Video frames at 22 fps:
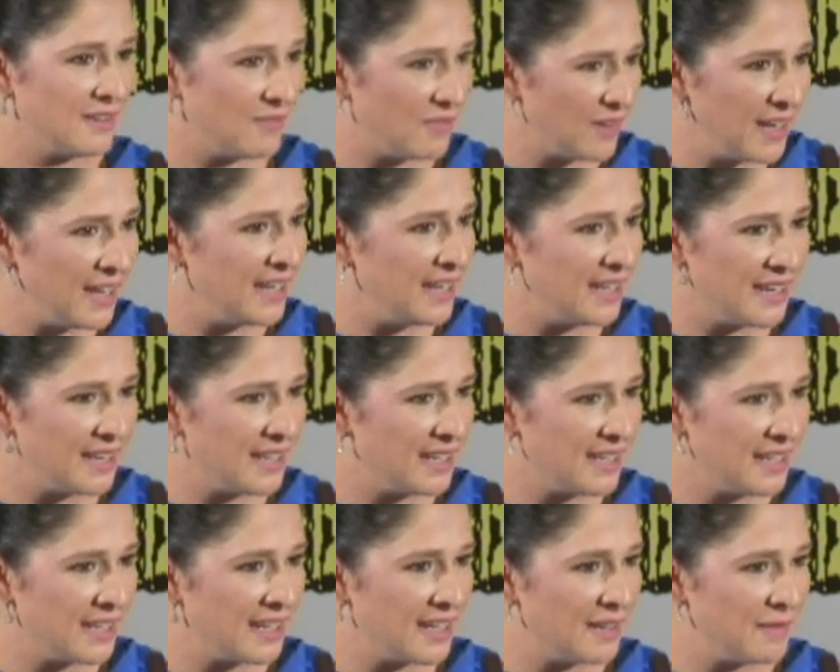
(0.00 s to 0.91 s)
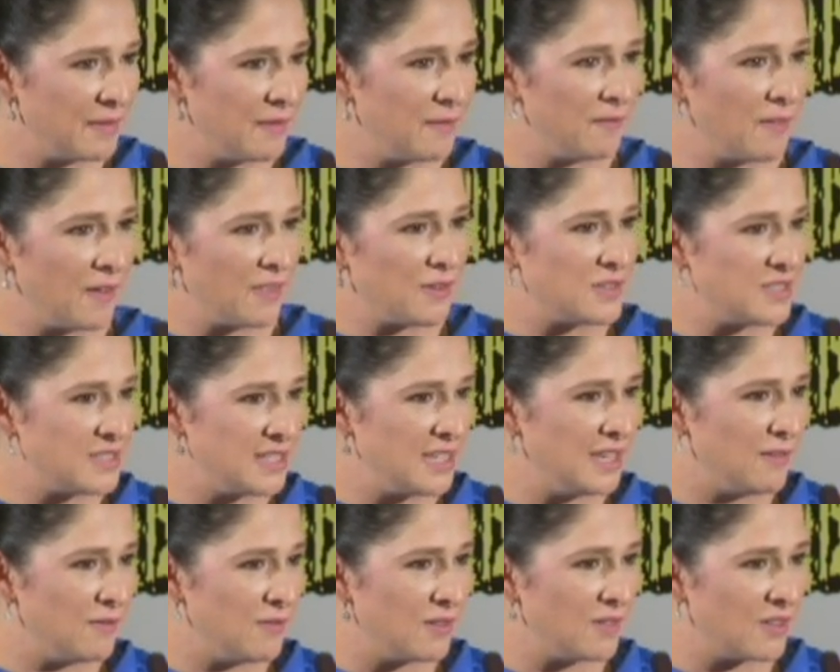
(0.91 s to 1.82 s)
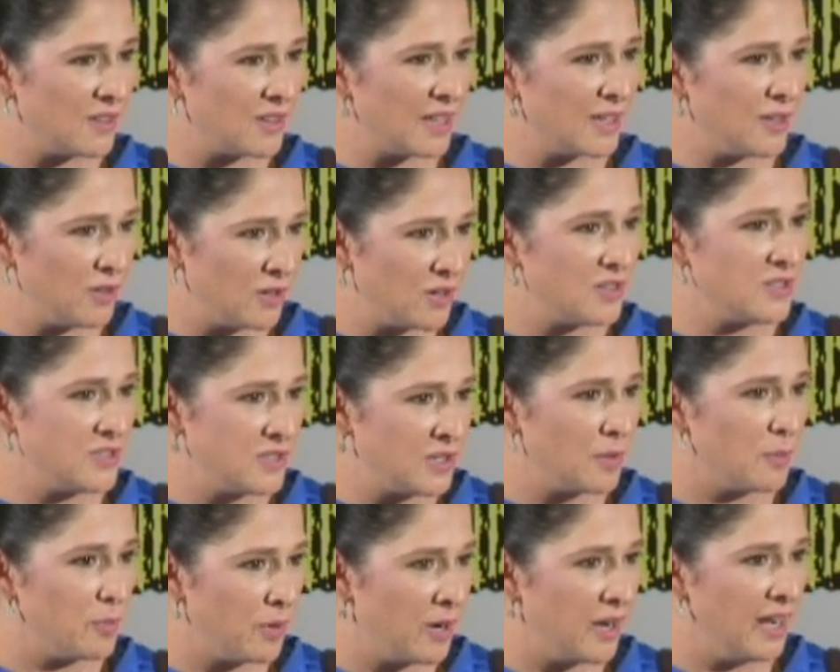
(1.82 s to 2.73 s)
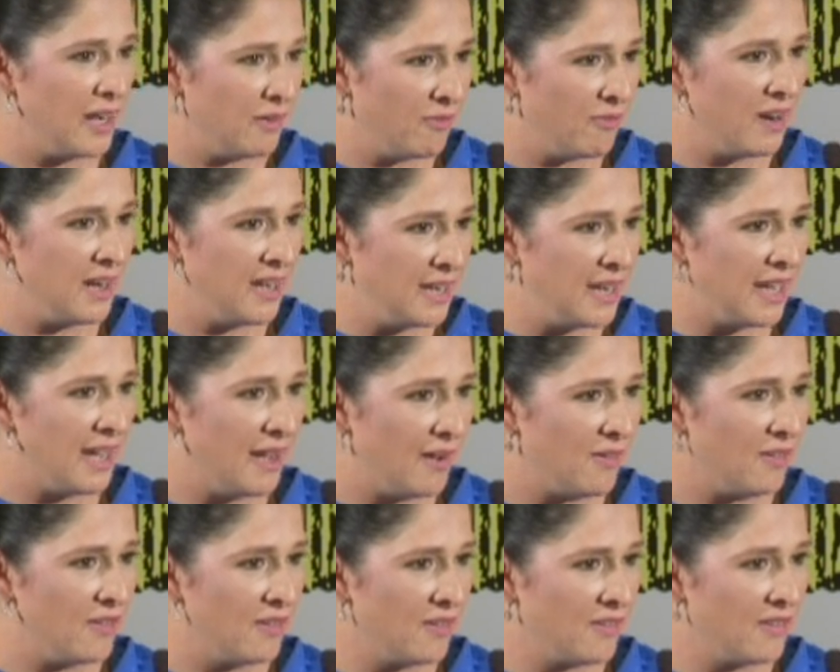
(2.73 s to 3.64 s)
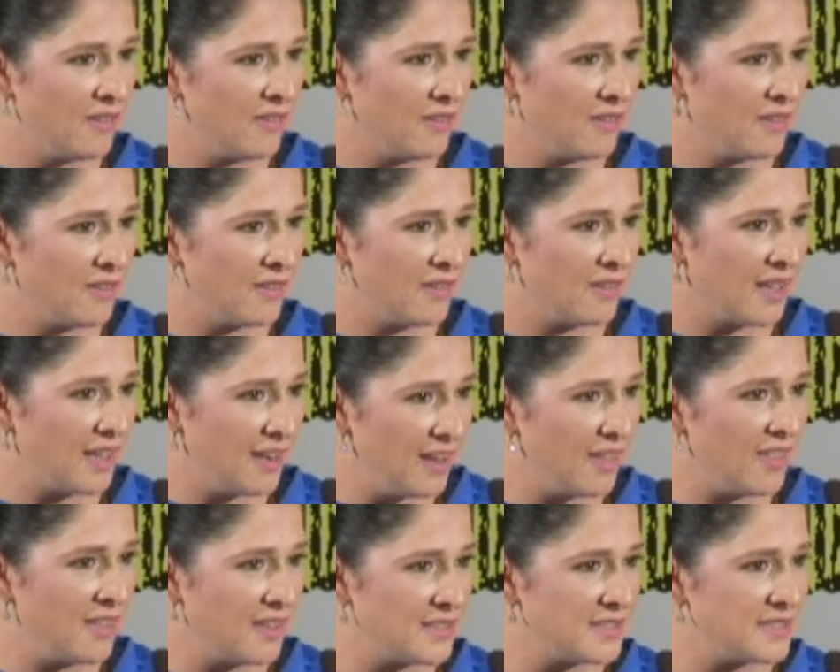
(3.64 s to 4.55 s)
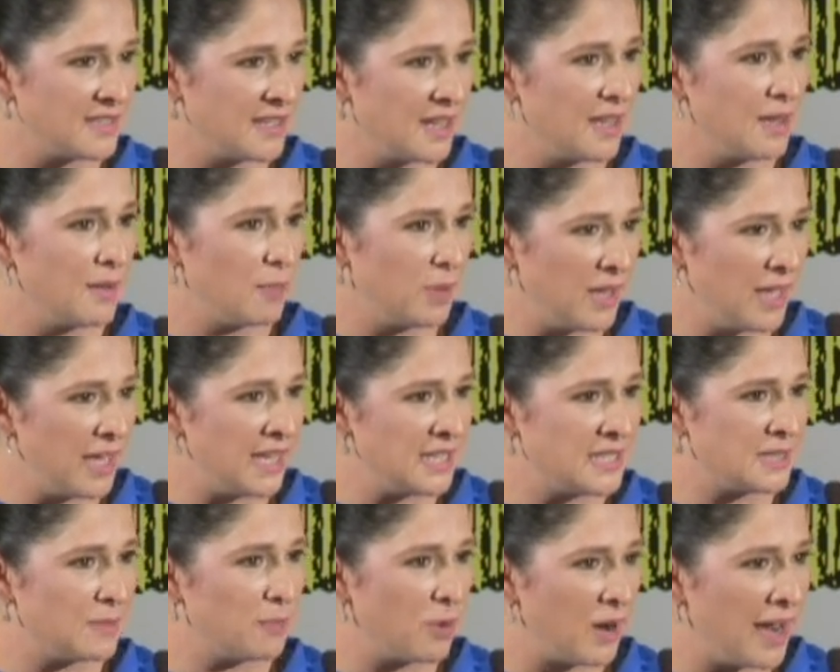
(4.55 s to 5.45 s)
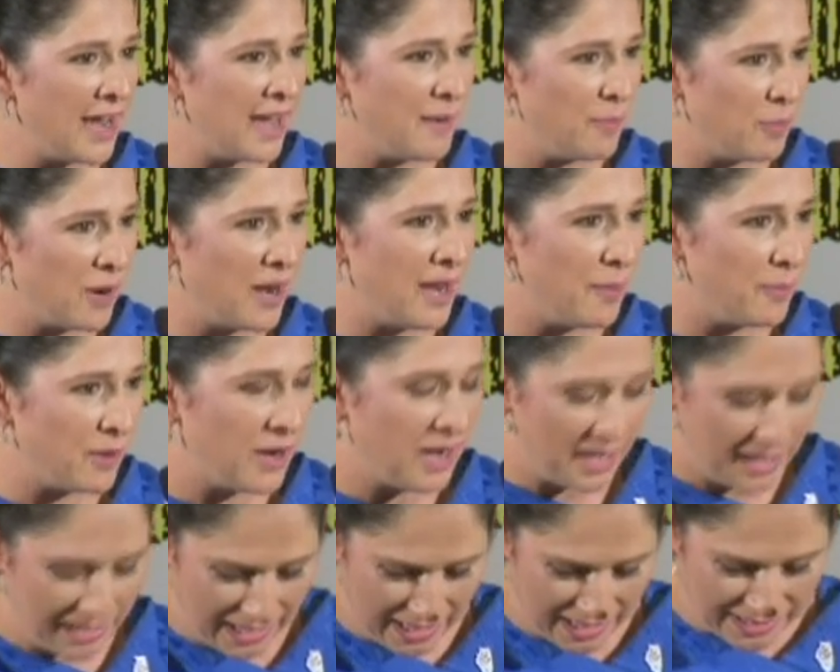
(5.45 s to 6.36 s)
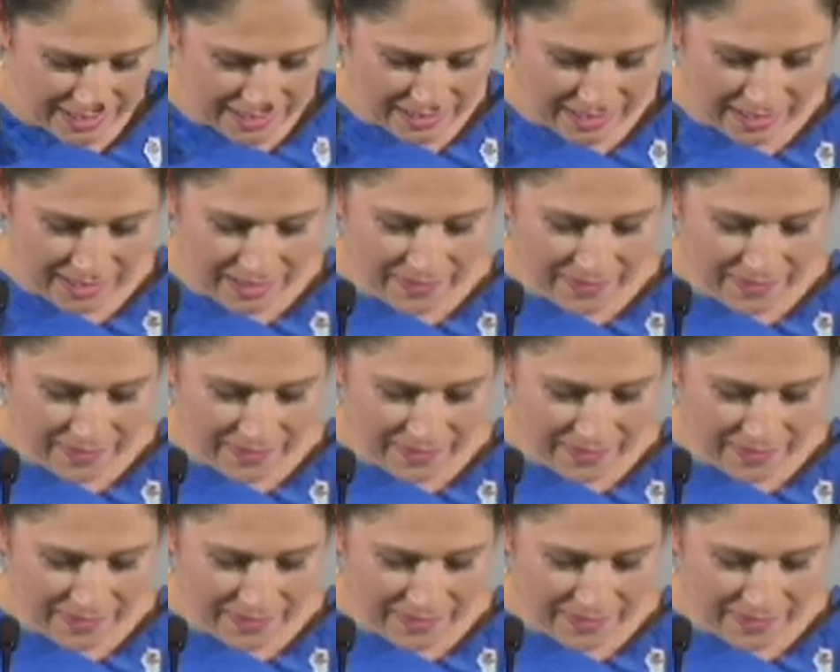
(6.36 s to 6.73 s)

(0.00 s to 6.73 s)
right? I mean, Father Steve, you look like you're going to start praying right now. Notice. Please pray, pray, pray. Yes.